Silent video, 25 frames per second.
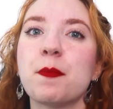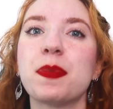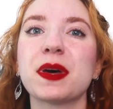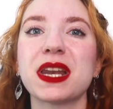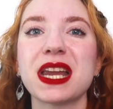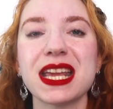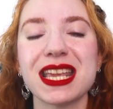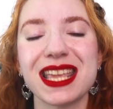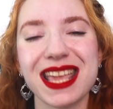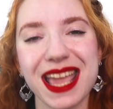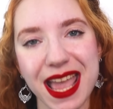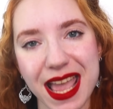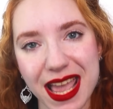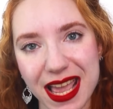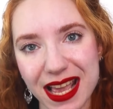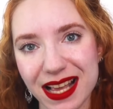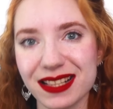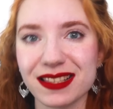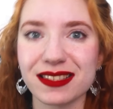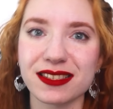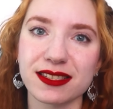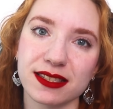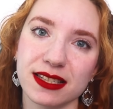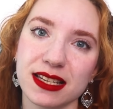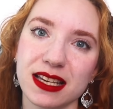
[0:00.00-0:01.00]
But I
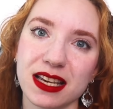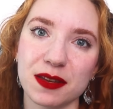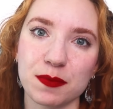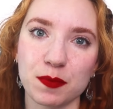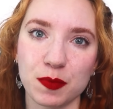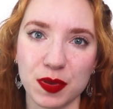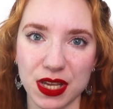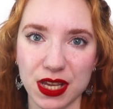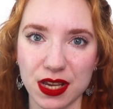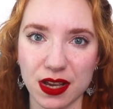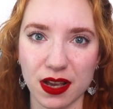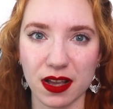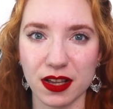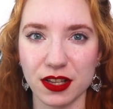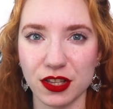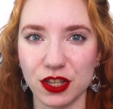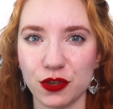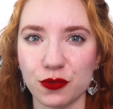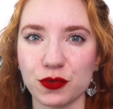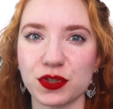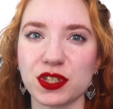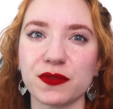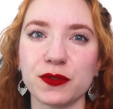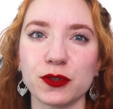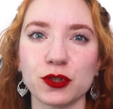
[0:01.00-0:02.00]
can see it being a
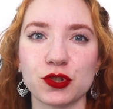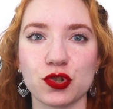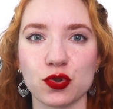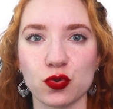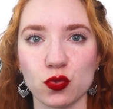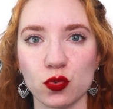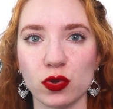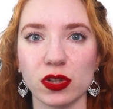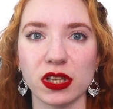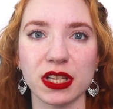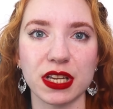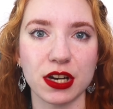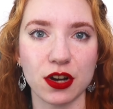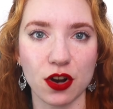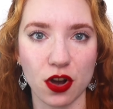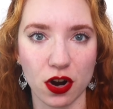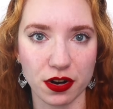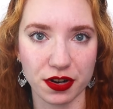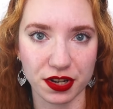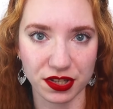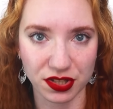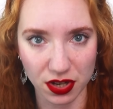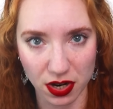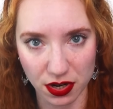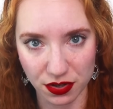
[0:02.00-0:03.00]
useful tool in an
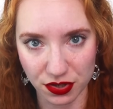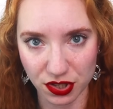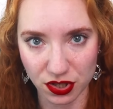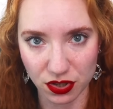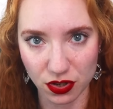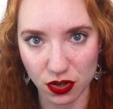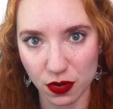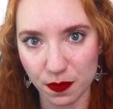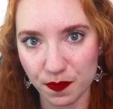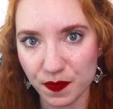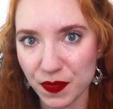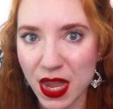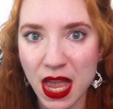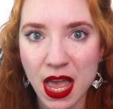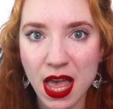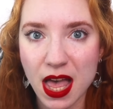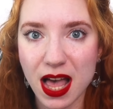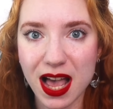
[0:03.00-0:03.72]
artist's arsenal.